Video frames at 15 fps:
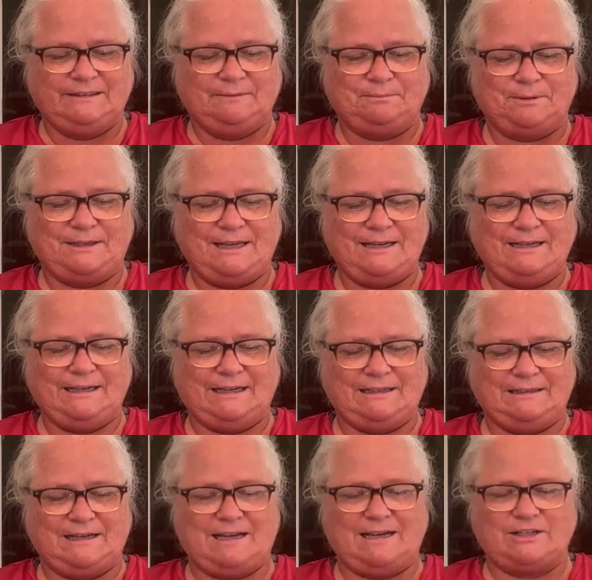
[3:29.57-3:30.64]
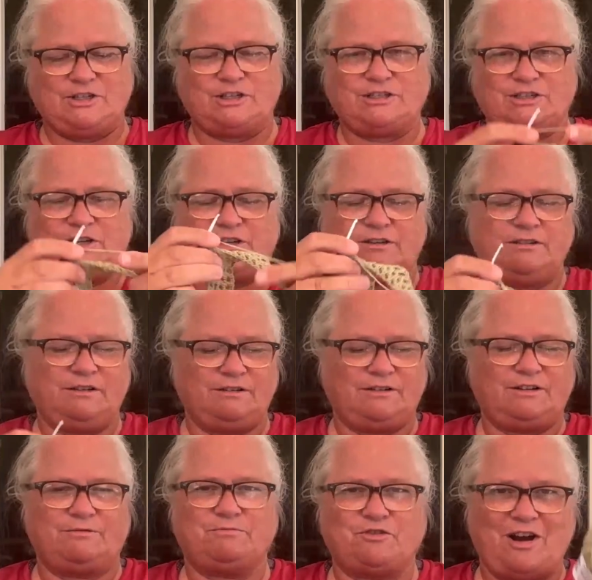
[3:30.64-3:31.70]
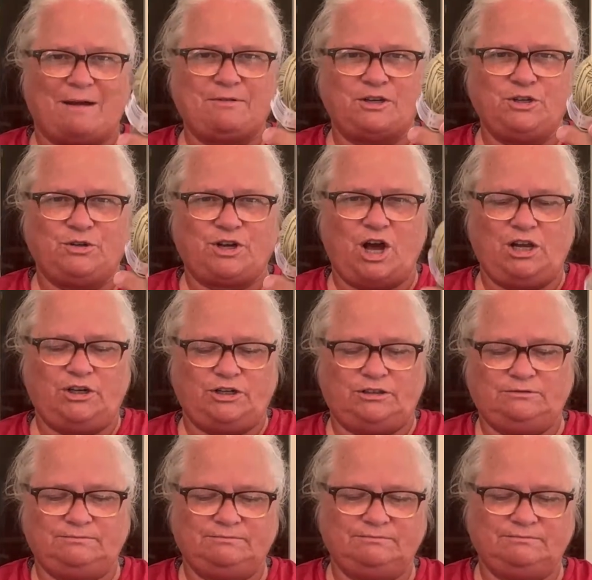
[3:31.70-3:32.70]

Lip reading: But then again, I just grabbed a new color,